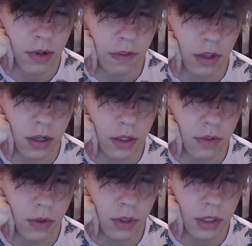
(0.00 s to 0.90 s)
vlog
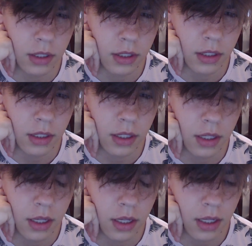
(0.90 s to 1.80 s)
for it
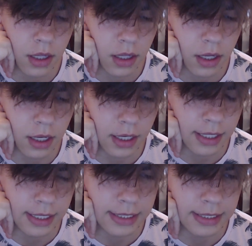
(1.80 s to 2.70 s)

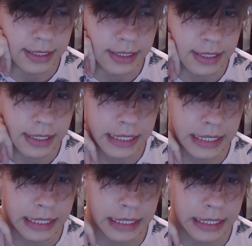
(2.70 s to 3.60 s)
and
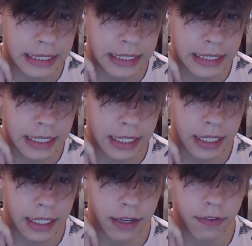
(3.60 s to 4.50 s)

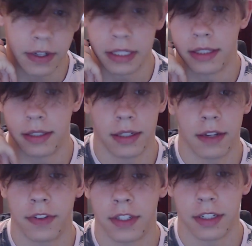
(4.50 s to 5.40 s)
if I
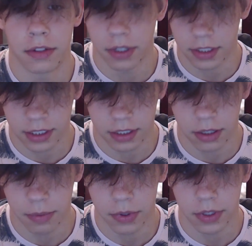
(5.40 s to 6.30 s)
if it's interesting,
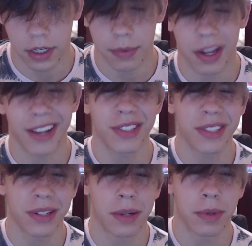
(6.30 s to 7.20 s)
I'll upload it. I mean, I'll
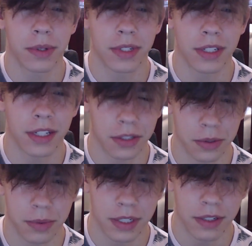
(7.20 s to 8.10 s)
still upload it a
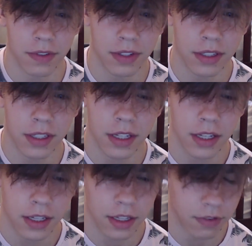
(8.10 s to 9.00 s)
little bit of it,
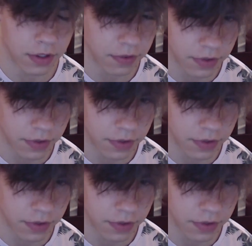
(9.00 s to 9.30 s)
even if